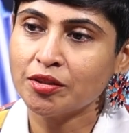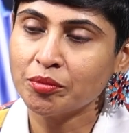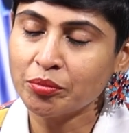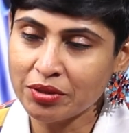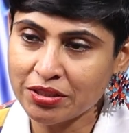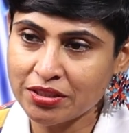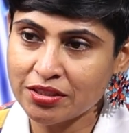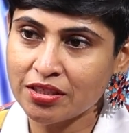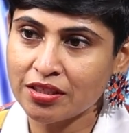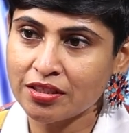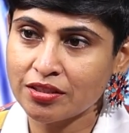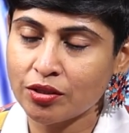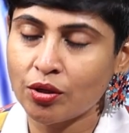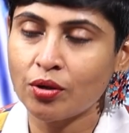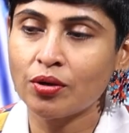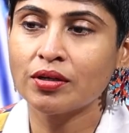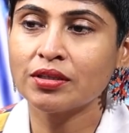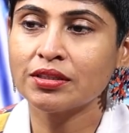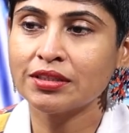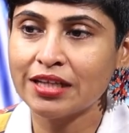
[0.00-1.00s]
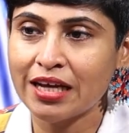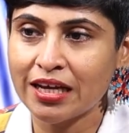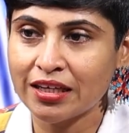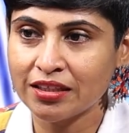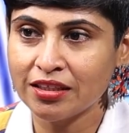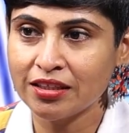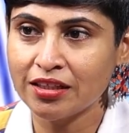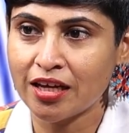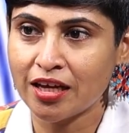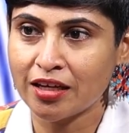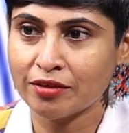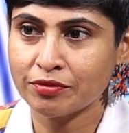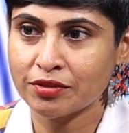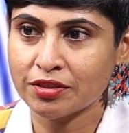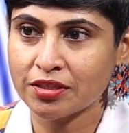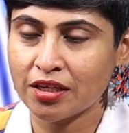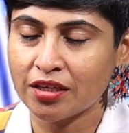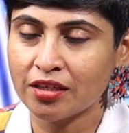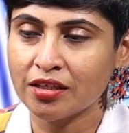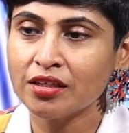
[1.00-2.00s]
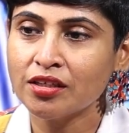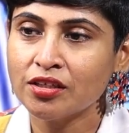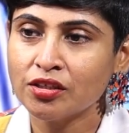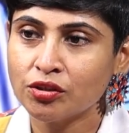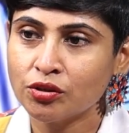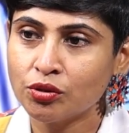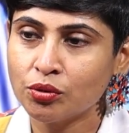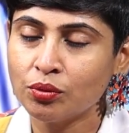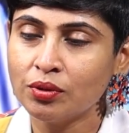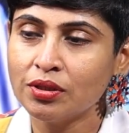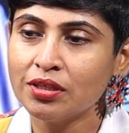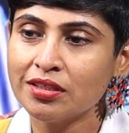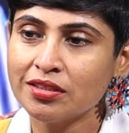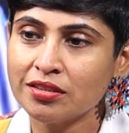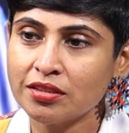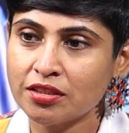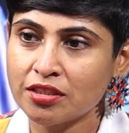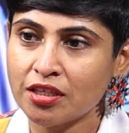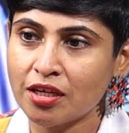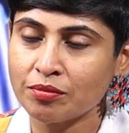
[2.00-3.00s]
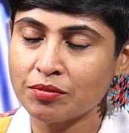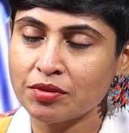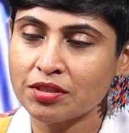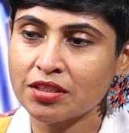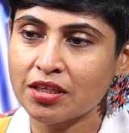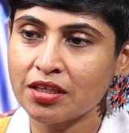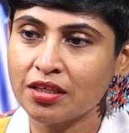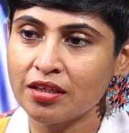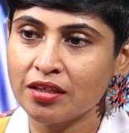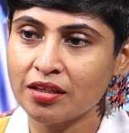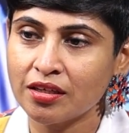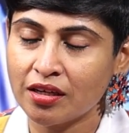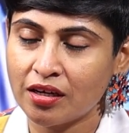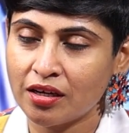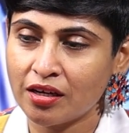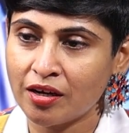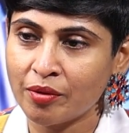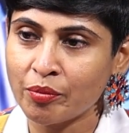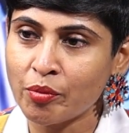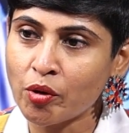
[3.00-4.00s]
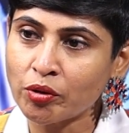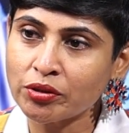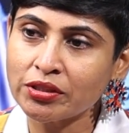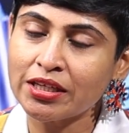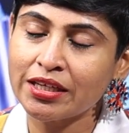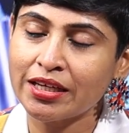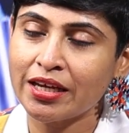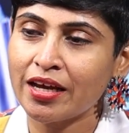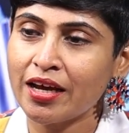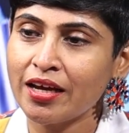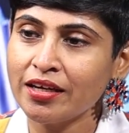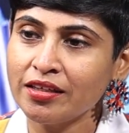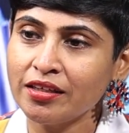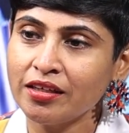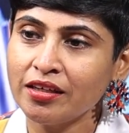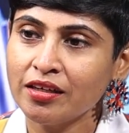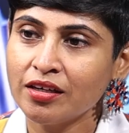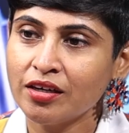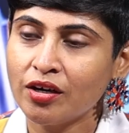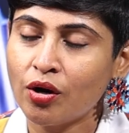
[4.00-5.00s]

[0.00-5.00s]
business or daily lifestyle to learn some skill about the AI,